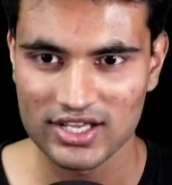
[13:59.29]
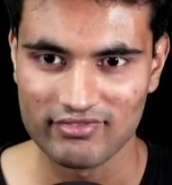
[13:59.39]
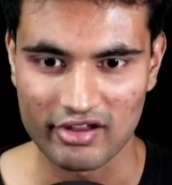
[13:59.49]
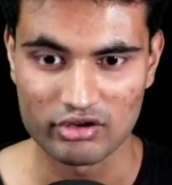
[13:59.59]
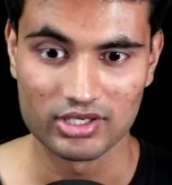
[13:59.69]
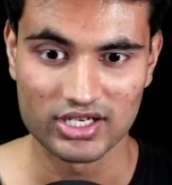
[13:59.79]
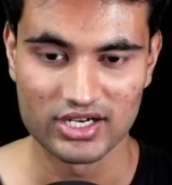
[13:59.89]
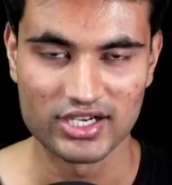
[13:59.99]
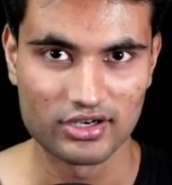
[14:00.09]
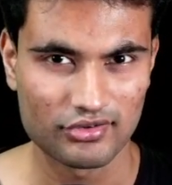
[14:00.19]
valuable
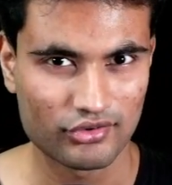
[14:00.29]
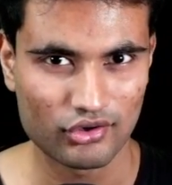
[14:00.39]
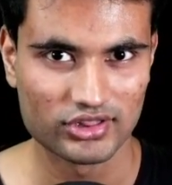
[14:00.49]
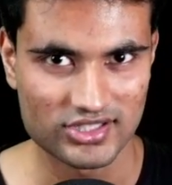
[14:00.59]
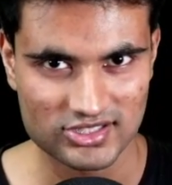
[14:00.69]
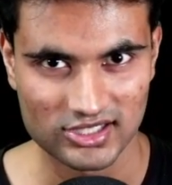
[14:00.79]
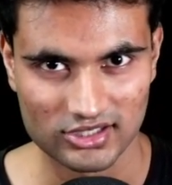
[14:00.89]
content on this channel.